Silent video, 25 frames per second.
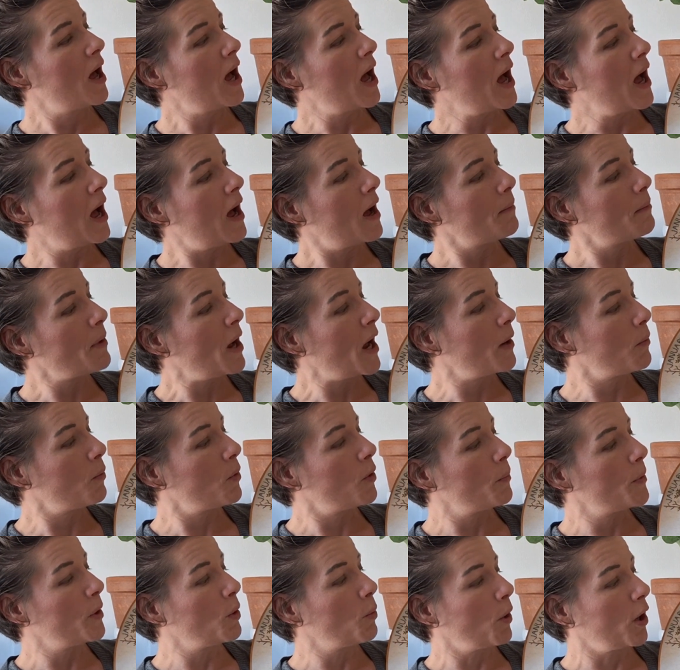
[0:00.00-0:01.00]
I will
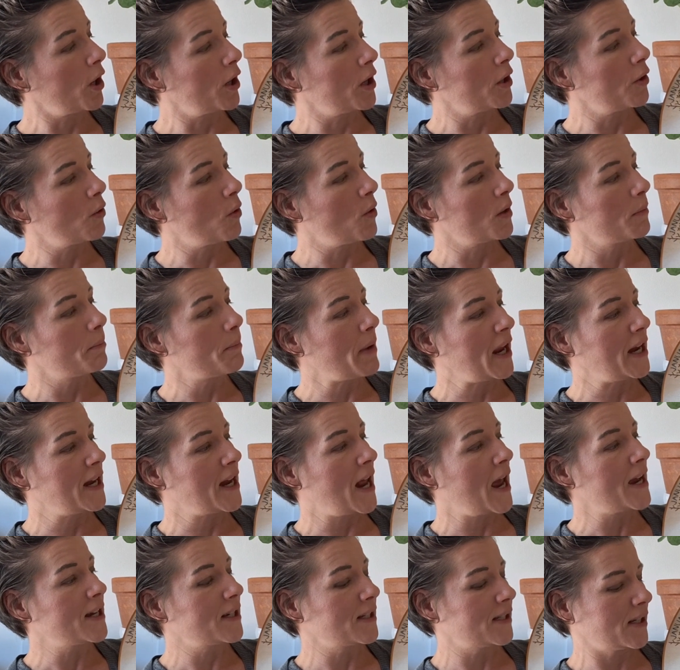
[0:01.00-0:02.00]
be working on May
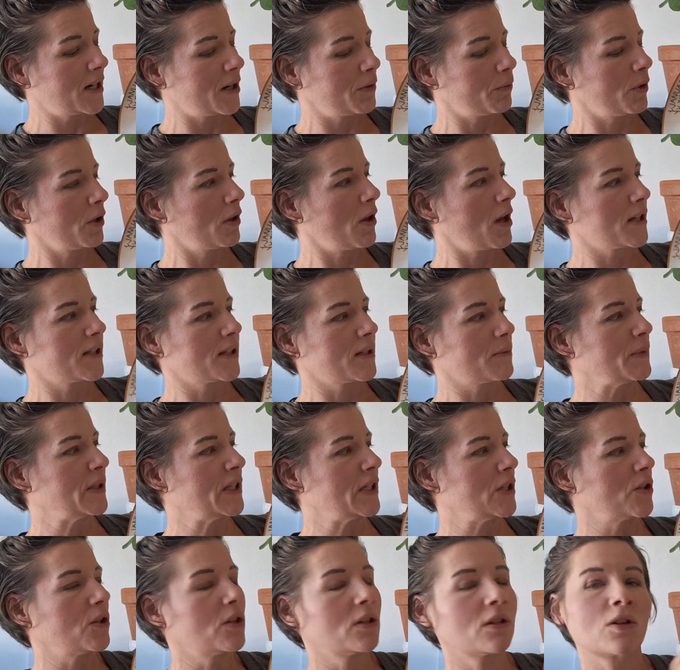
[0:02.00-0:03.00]
next. I realize I'm
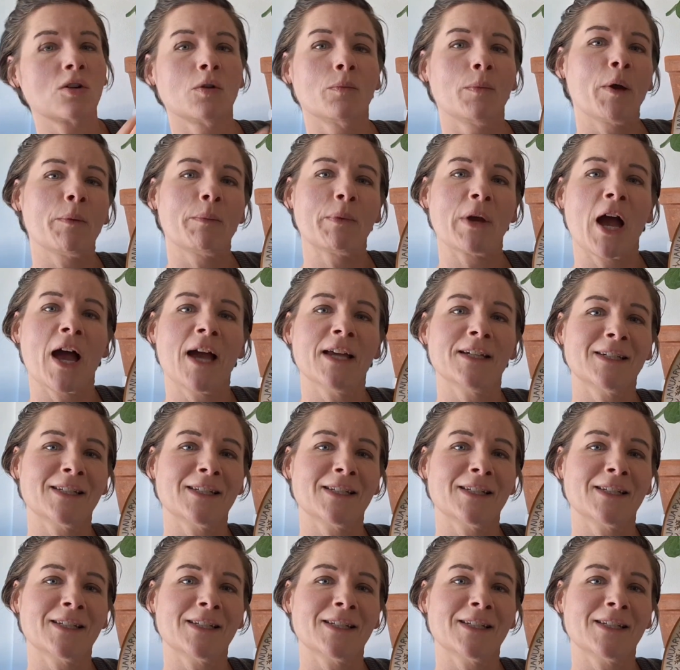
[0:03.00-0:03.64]
still a little bit behind.